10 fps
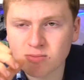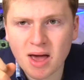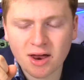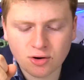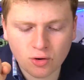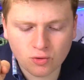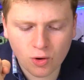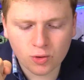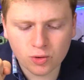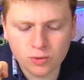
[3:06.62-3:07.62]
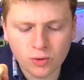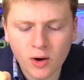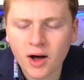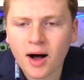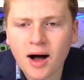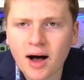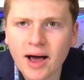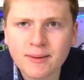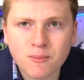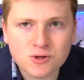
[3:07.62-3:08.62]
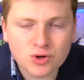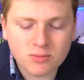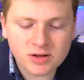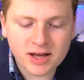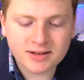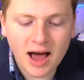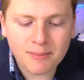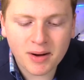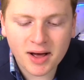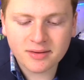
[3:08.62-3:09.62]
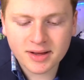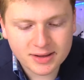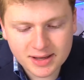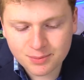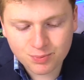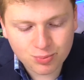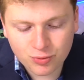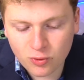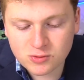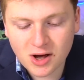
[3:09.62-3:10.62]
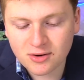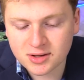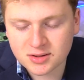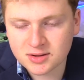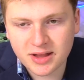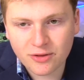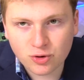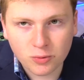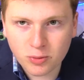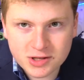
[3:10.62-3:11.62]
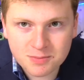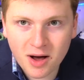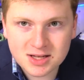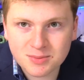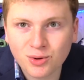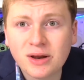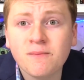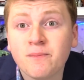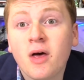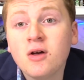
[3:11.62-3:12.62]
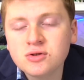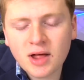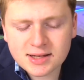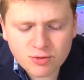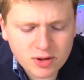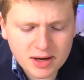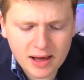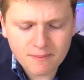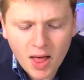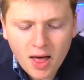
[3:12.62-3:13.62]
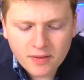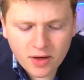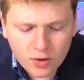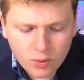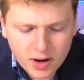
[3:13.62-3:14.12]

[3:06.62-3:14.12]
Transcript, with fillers: with Mando, Grogu, uh, and presumably a TIE pilot. He throws out a Death Trooper as a possibility. So that's really neat. The other